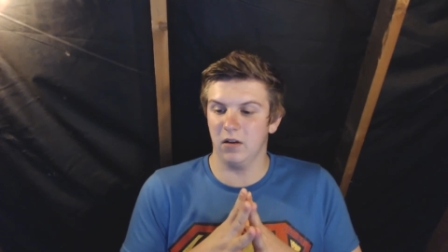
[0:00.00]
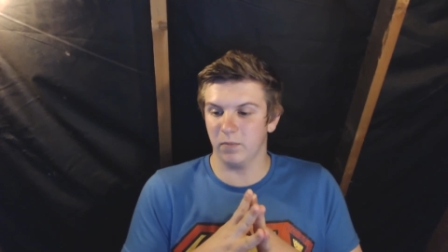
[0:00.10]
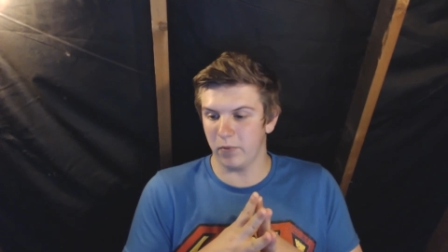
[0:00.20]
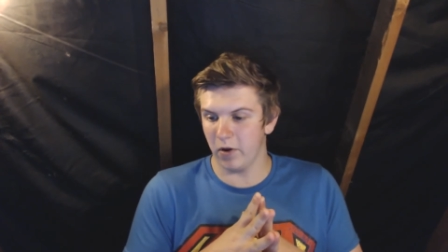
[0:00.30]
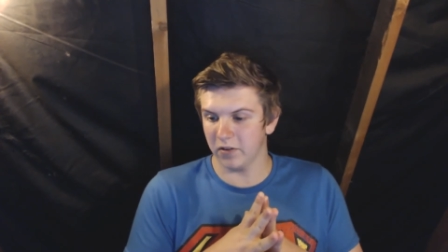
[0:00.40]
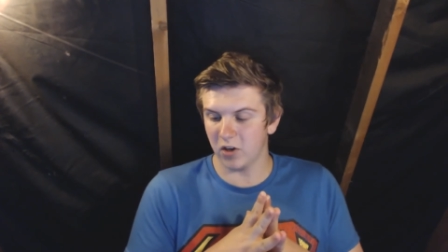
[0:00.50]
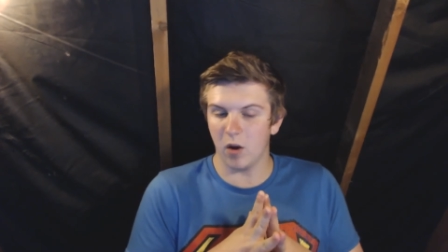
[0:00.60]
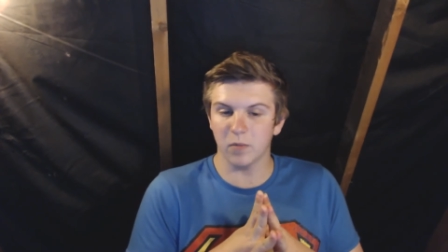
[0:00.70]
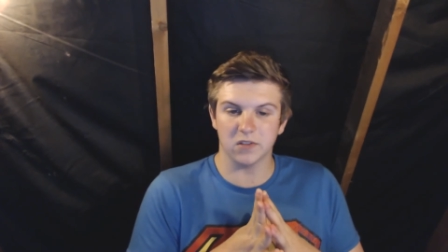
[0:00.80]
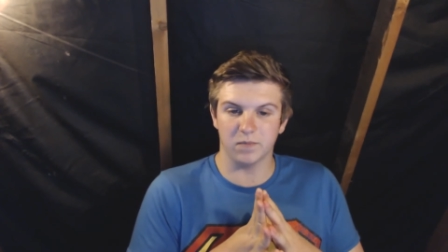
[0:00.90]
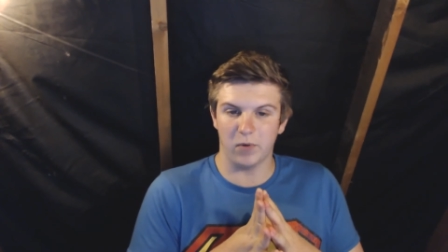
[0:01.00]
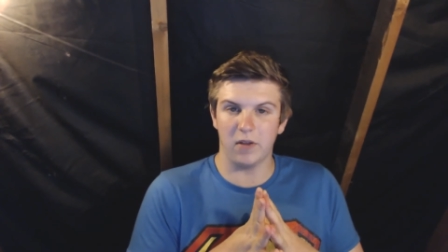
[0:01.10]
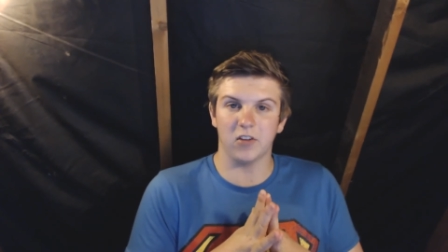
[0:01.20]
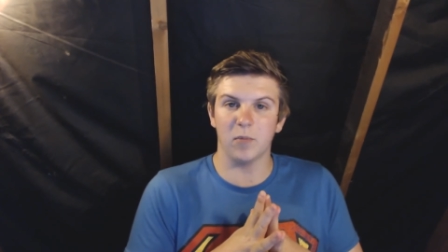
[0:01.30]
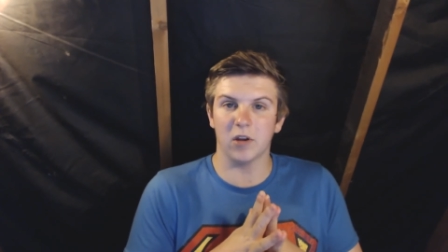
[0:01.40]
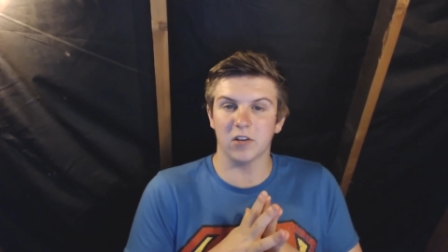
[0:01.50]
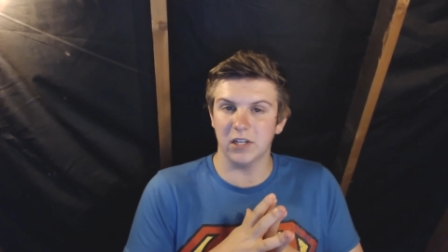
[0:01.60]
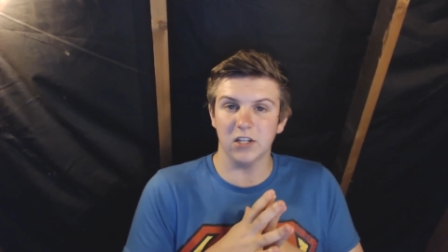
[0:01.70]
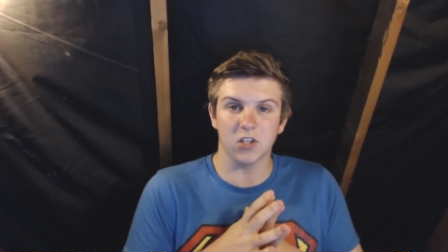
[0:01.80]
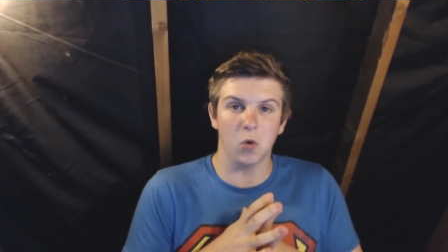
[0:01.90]
by the time you're going to
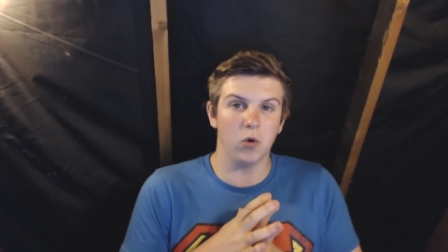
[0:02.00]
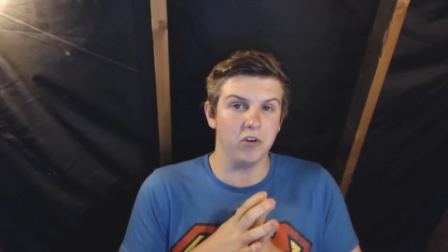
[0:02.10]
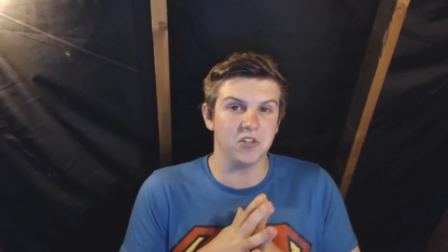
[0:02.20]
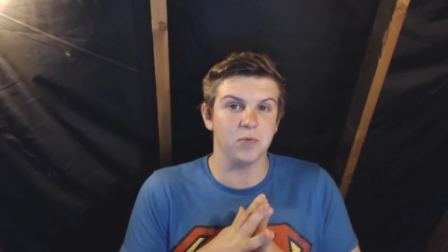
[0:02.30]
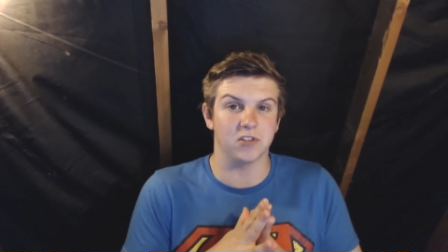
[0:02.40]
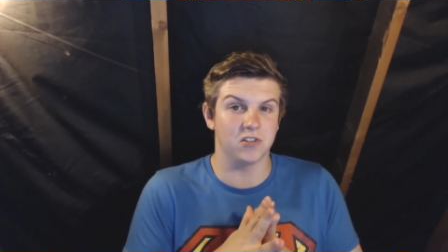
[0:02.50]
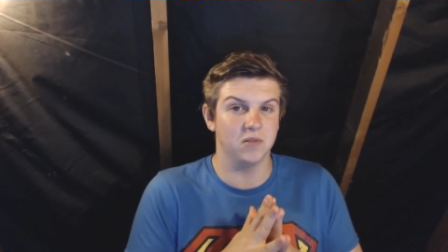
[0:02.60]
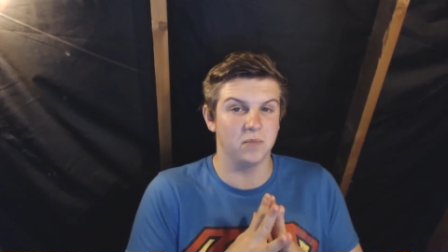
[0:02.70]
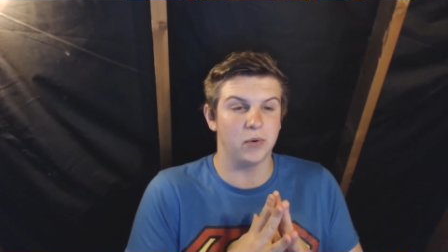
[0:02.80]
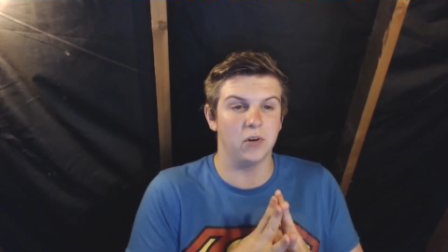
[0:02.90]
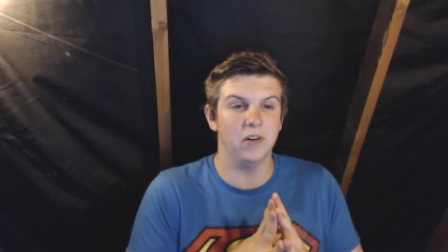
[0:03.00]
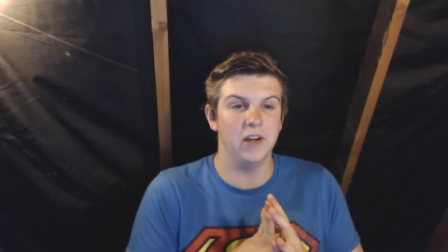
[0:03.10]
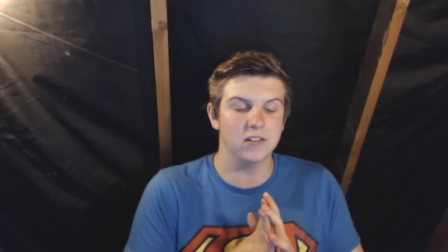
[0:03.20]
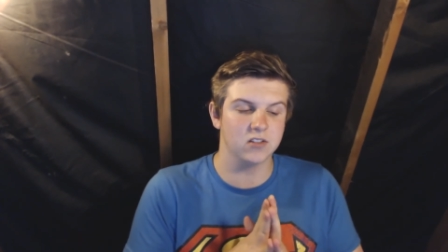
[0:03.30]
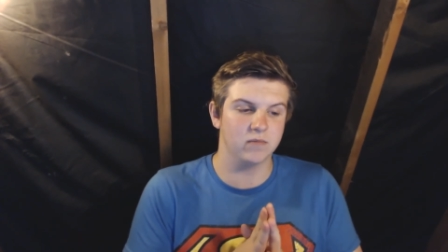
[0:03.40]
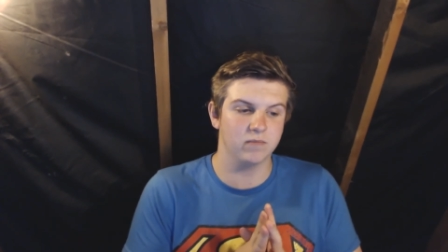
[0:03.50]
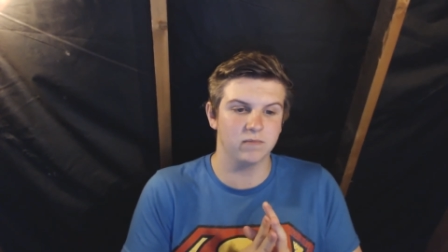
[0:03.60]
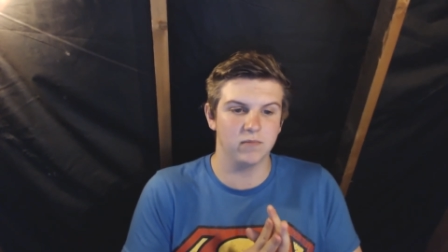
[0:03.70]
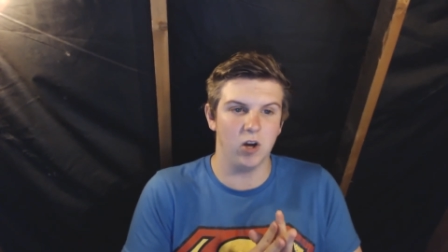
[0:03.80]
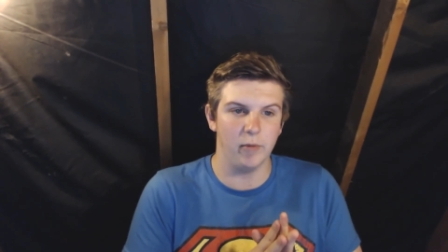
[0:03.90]
see it, so Christmas, but it's
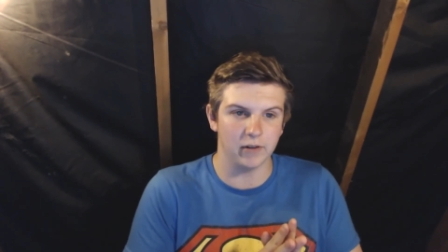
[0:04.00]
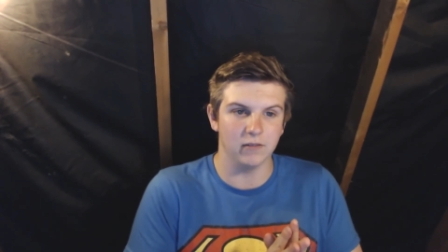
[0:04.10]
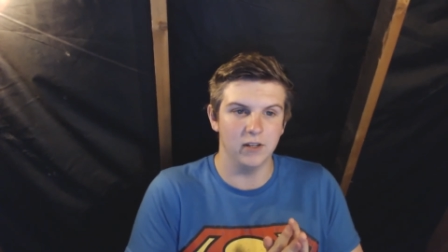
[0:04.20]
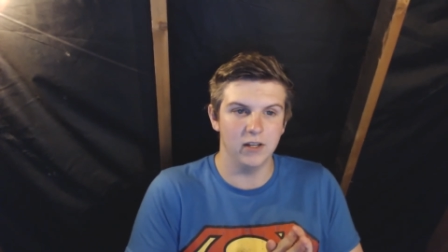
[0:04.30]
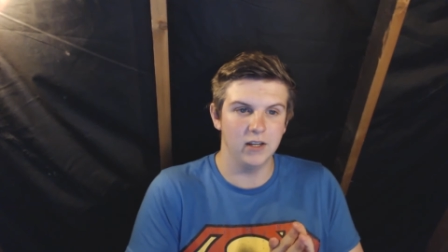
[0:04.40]
coming.